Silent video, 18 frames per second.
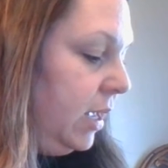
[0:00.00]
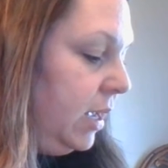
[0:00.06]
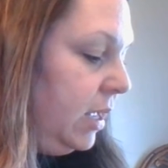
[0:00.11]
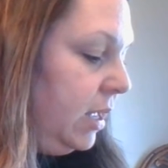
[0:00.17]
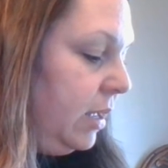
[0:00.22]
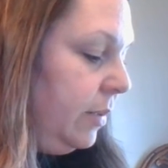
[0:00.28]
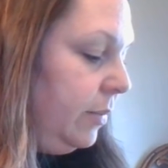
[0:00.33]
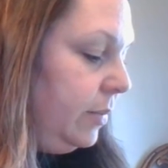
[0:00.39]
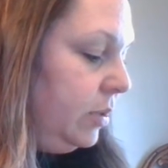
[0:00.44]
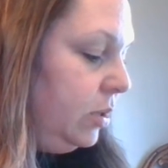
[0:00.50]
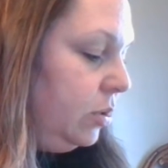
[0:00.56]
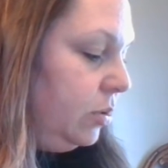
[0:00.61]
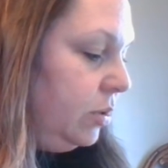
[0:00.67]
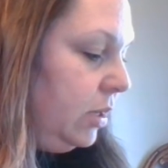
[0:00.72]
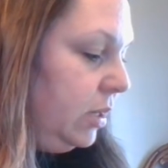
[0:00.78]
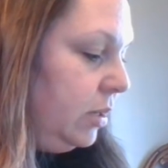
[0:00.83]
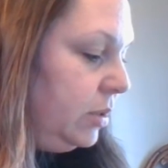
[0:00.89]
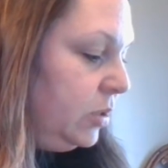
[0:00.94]

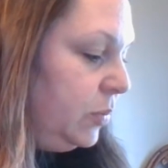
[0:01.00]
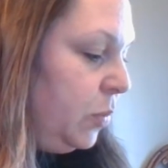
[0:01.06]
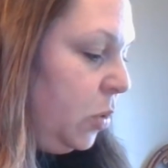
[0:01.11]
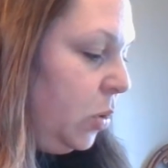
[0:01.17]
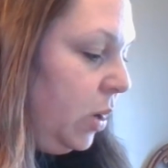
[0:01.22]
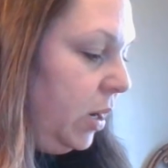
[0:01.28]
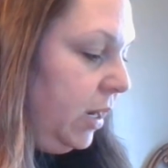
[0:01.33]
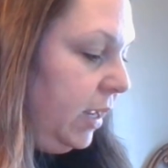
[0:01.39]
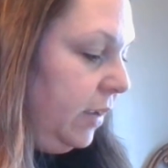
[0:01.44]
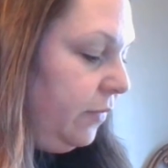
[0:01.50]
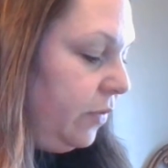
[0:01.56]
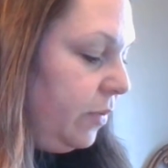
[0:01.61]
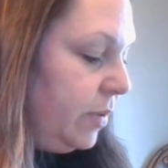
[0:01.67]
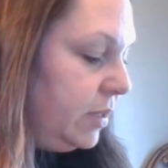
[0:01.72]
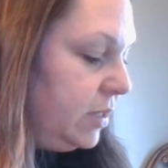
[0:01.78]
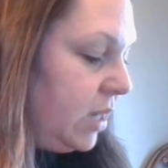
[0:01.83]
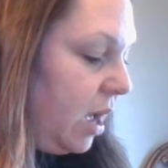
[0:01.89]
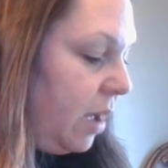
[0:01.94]
It's pointing from
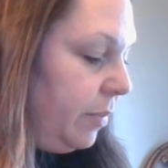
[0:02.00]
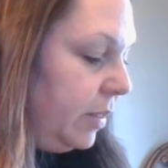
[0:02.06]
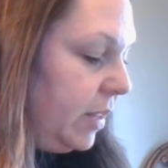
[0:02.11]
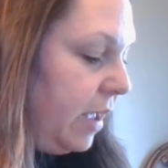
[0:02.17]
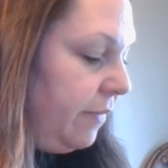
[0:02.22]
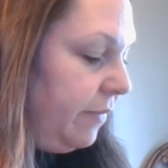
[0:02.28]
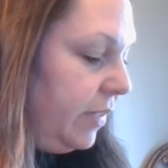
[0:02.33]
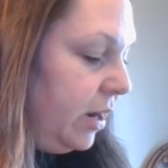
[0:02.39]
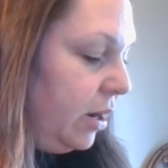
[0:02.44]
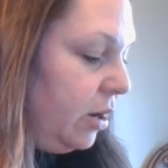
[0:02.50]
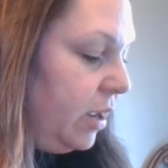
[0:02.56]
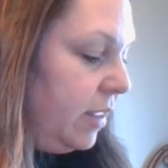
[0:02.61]
the top left there.